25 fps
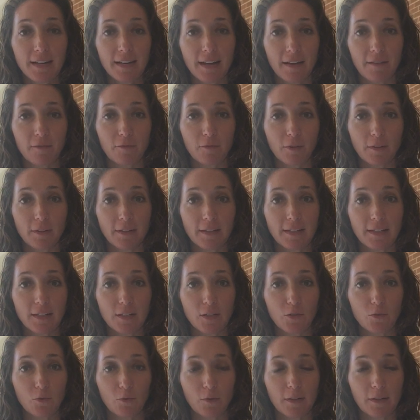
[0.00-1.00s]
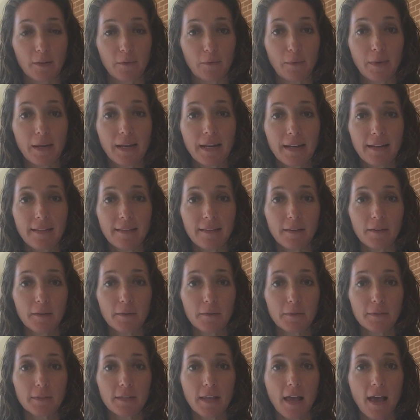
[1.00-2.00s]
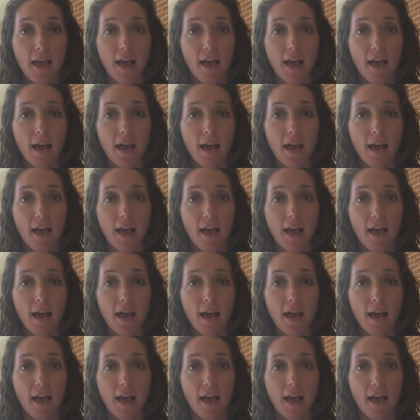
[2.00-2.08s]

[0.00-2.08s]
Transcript: I really enjoyed reading those.